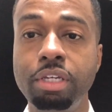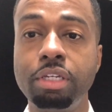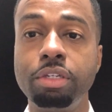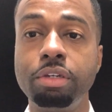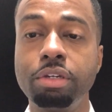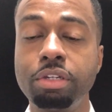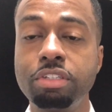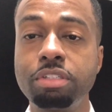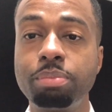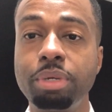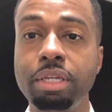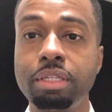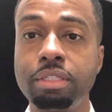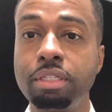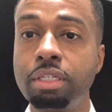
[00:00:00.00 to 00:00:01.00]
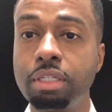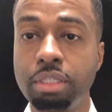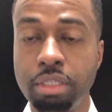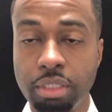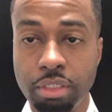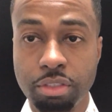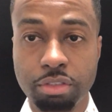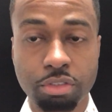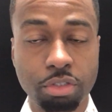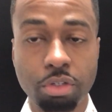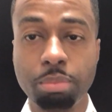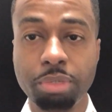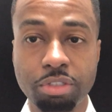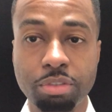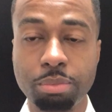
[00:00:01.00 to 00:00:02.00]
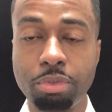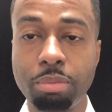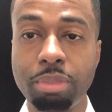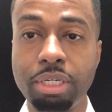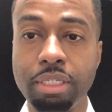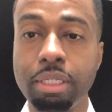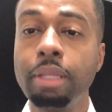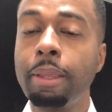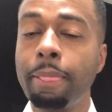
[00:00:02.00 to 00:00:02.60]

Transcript: You're going to spend so much more money.